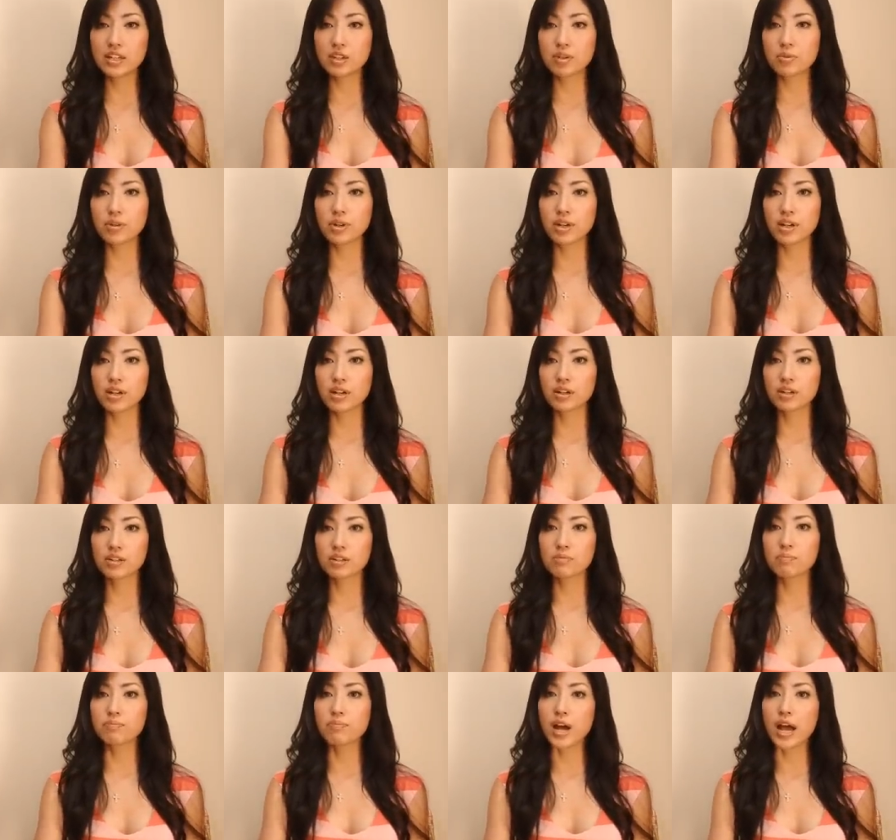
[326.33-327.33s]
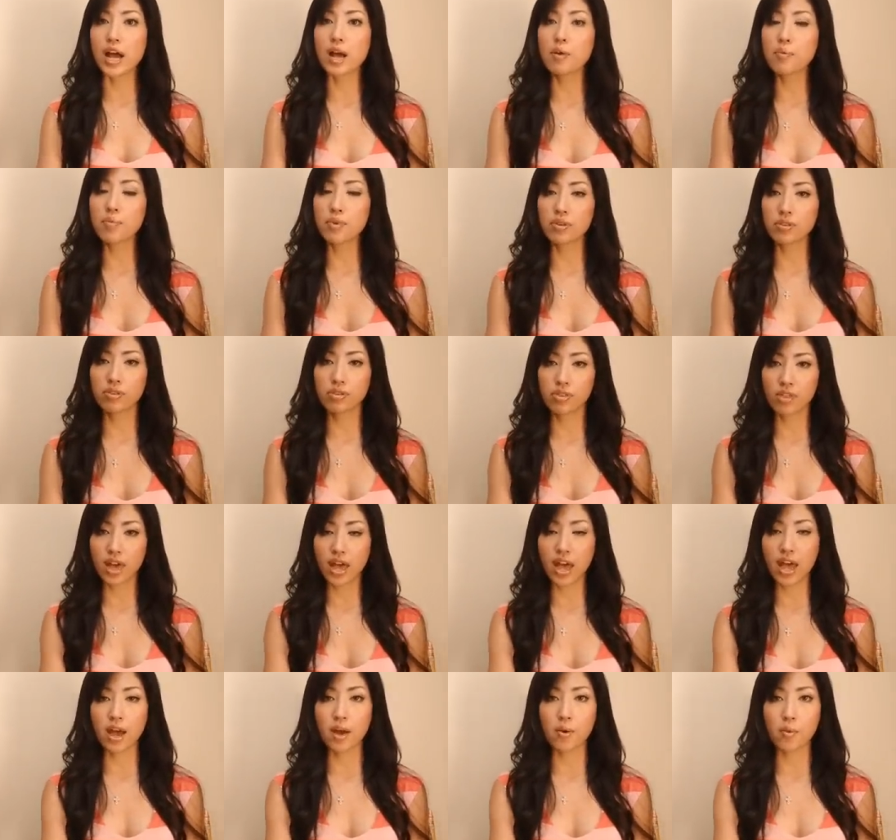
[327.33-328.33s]
you want to combine
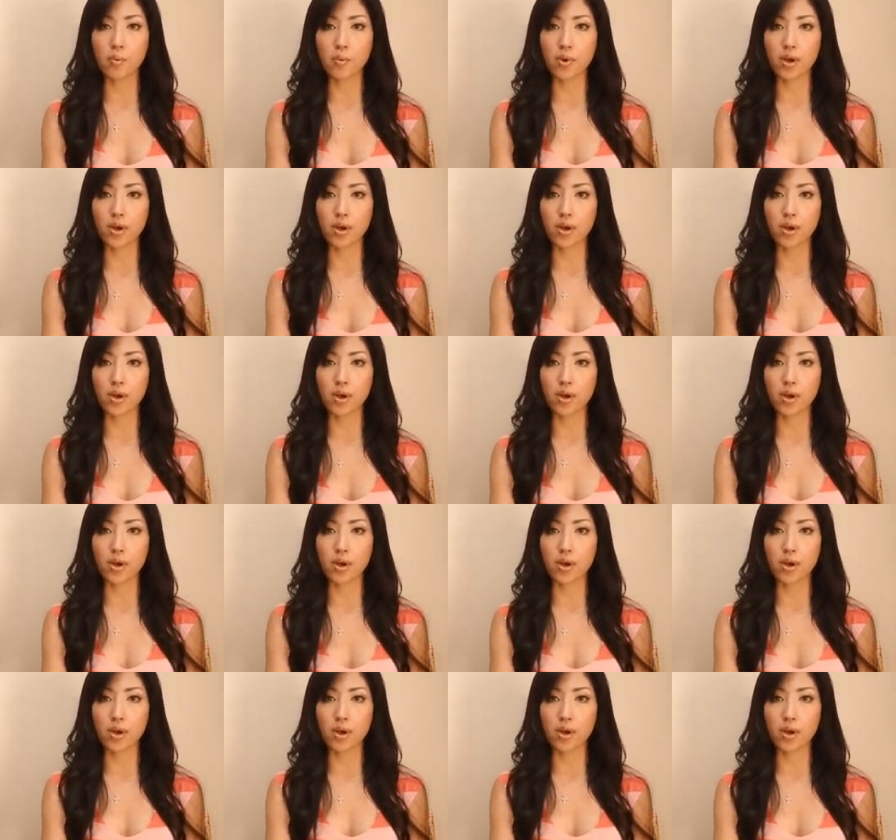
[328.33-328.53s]
that